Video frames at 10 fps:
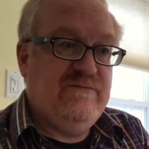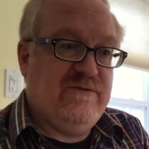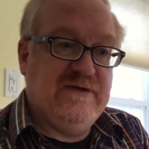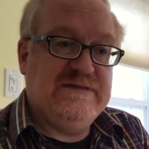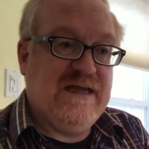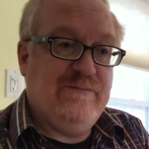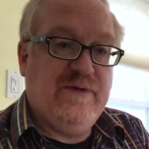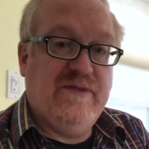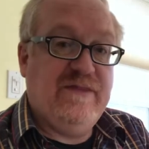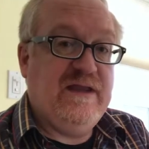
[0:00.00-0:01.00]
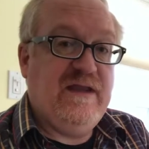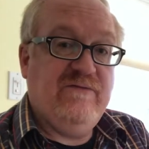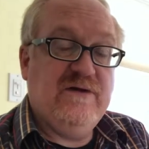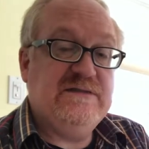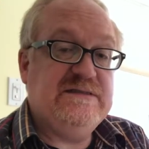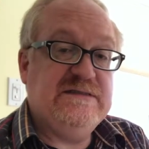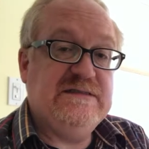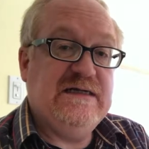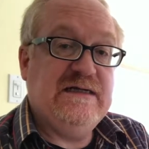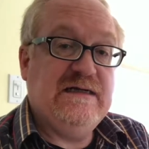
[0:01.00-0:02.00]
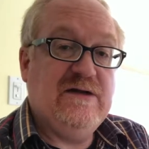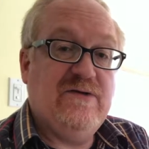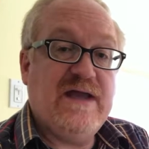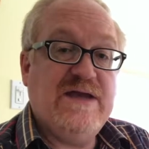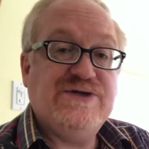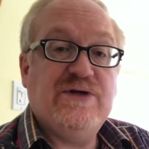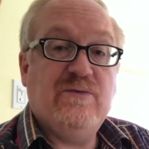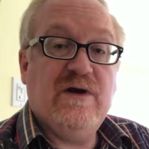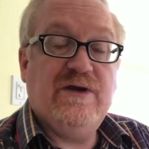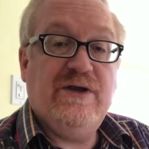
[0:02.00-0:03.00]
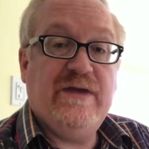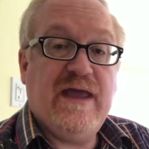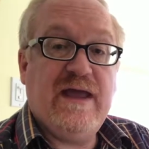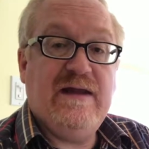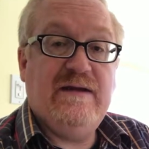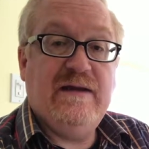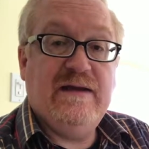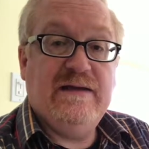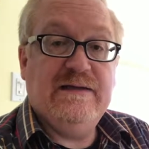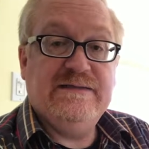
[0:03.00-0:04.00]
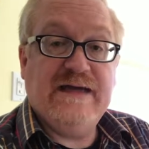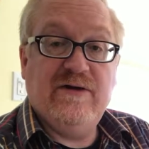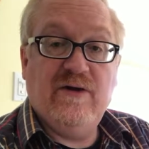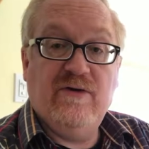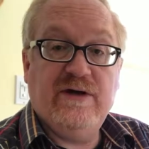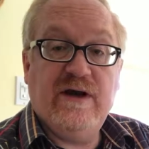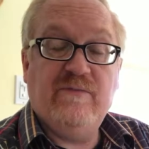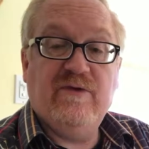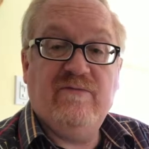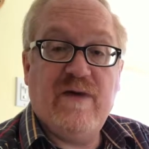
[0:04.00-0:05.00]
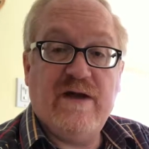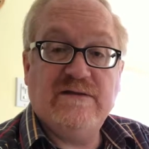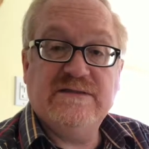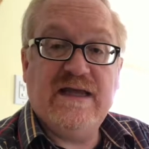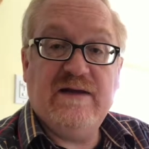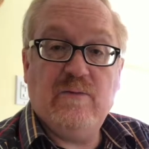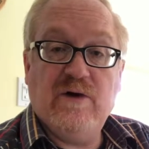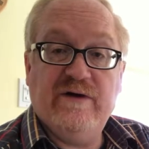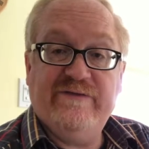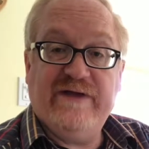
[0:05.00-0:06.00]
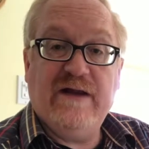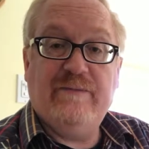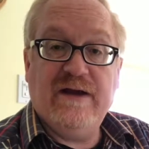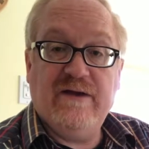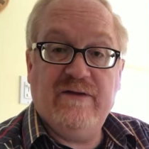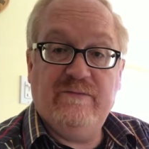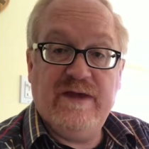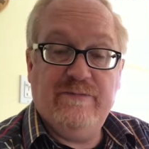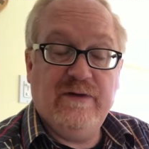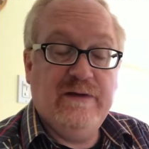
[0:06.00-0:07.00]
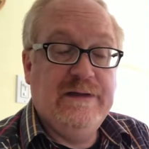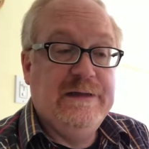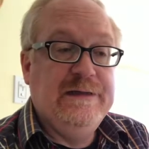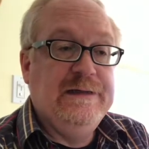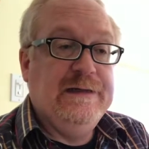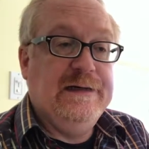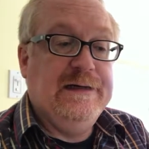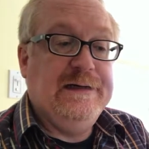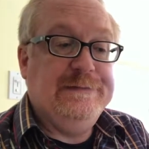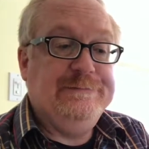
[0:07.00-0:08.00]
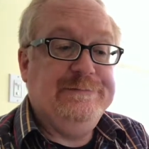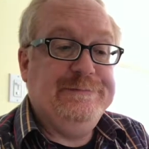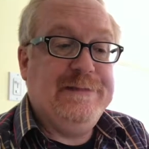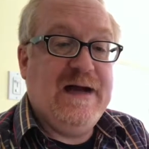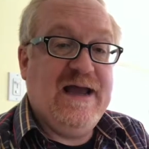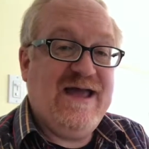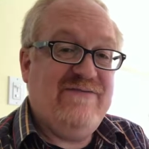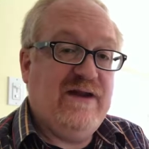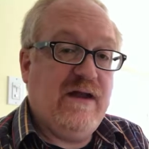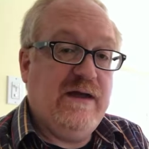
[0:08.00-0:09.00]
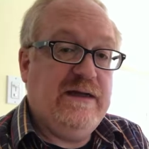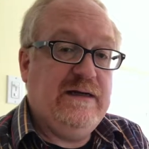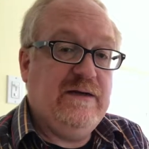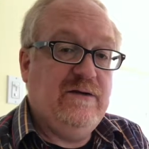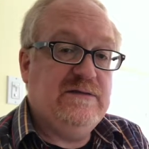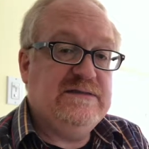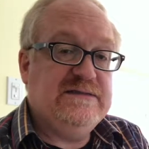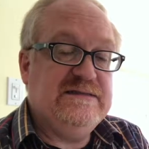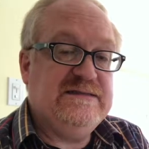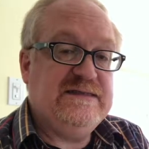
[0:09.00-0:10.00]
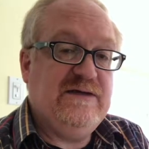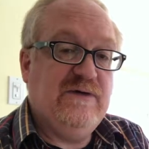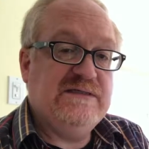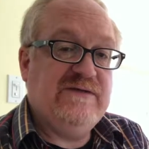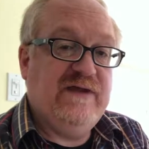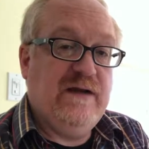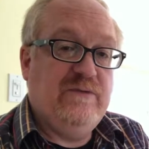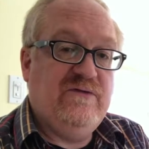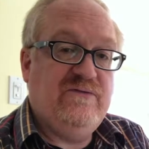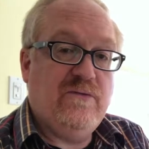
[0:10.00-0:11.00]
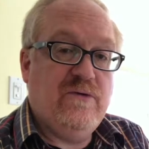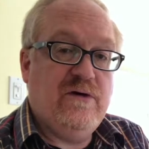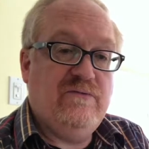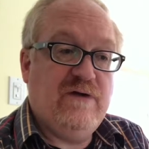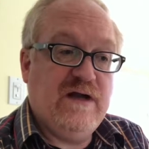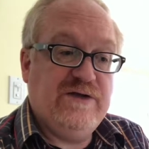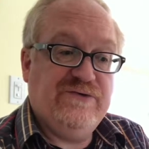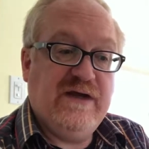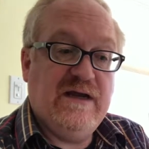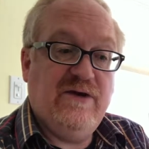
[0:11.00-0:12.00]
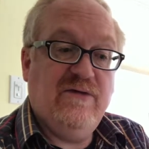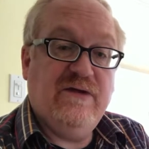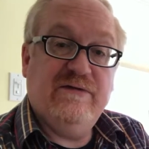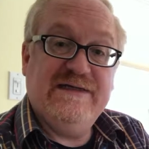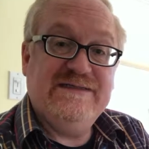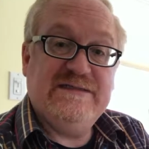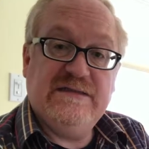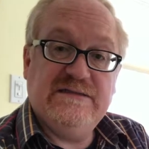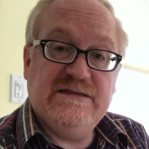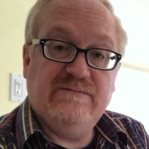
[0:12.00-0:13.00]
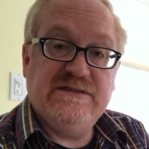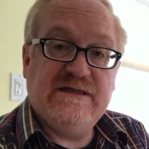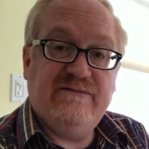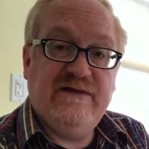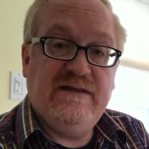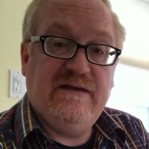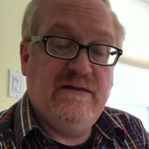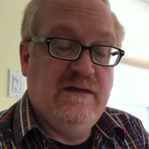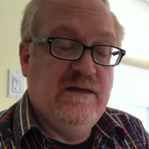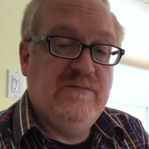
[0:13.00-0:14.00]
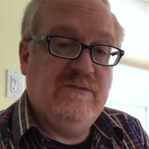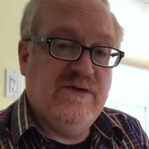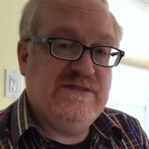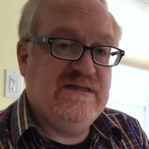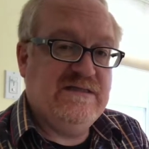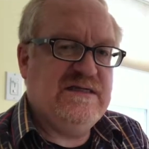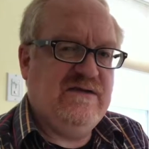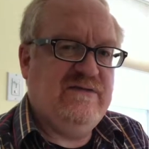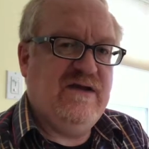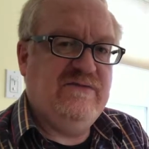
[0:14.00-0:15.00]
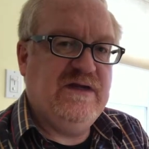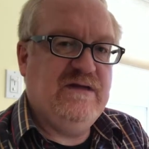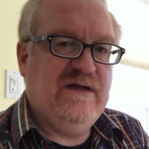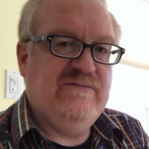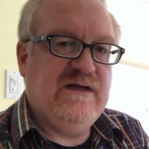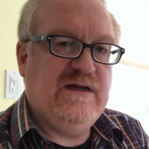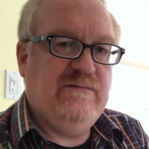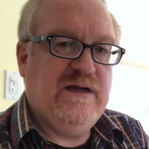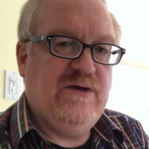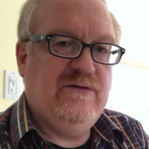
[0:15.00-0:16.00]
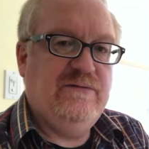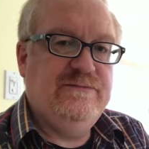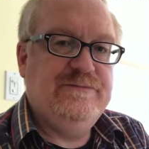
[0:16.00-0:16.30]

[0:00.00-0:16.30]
For example, Thingiverse is a location where you can download a number of models that were developed by other people. I haven't gone in and looked to see what's available for Rocketry. I know there is some stuff in there, but most of the stuff I've done on my own.